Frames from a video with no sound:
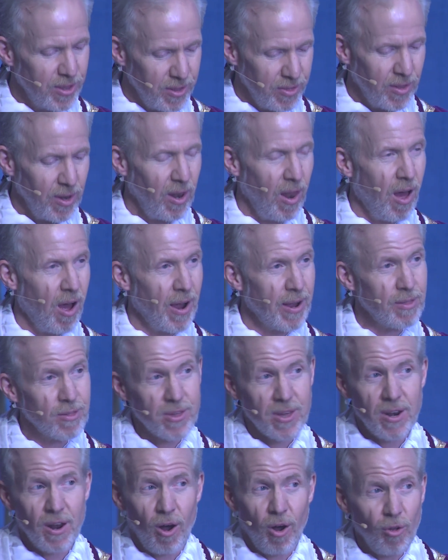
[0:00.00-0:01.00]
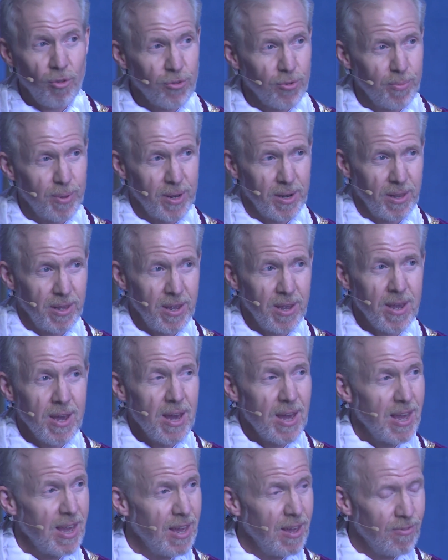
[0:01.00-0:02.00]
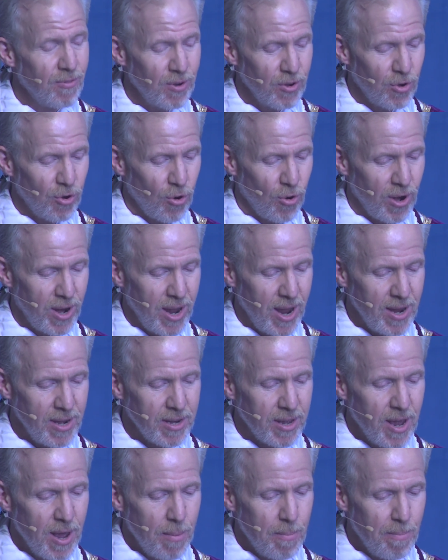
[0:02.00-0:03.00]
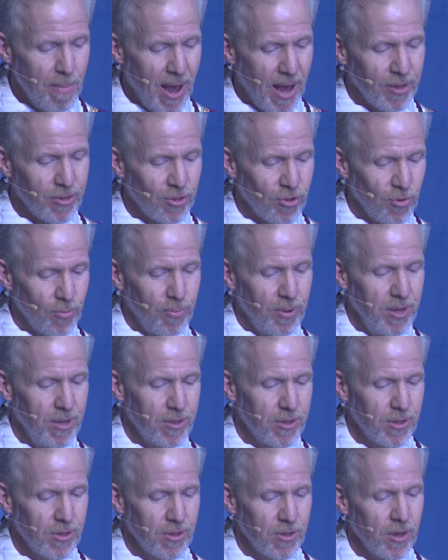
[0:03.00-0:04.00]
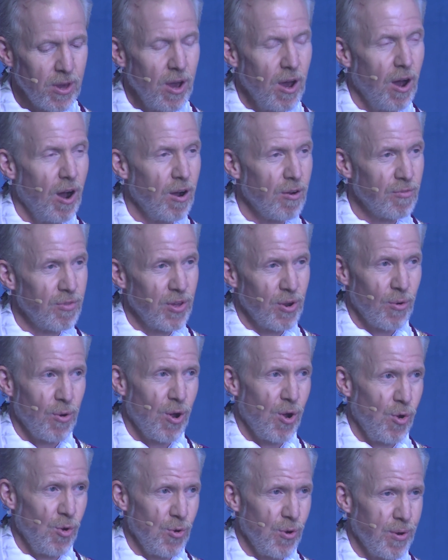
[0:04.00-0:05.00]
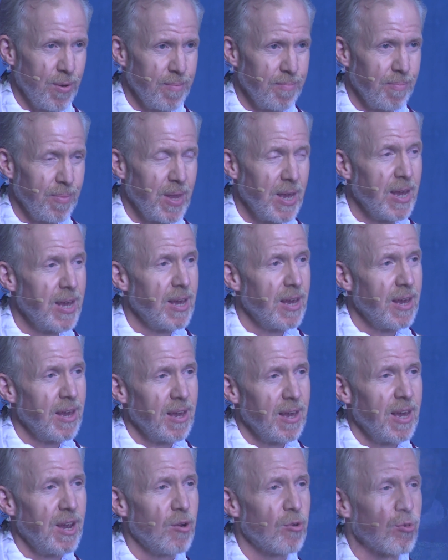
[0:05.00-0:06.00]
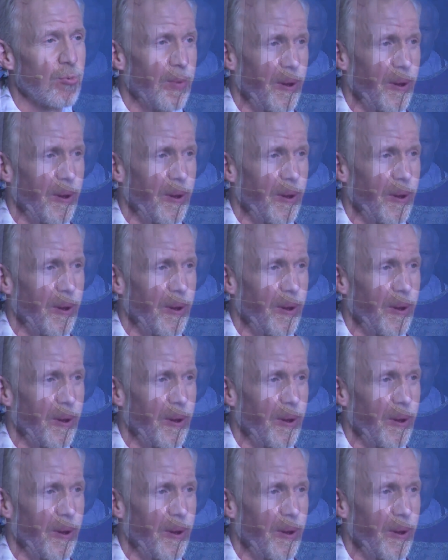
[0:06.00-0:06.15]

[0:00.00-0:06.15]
the lines and ultimately even create masterpieces of their own. Here's my